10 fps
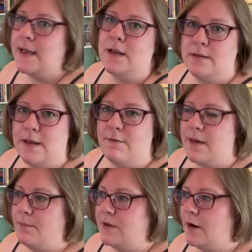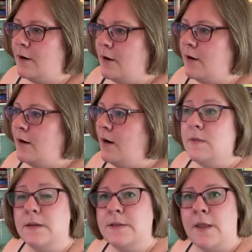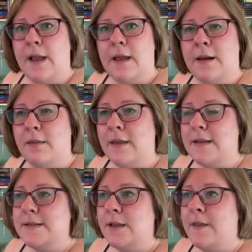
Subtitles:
could give them to her. So that kind of thing. So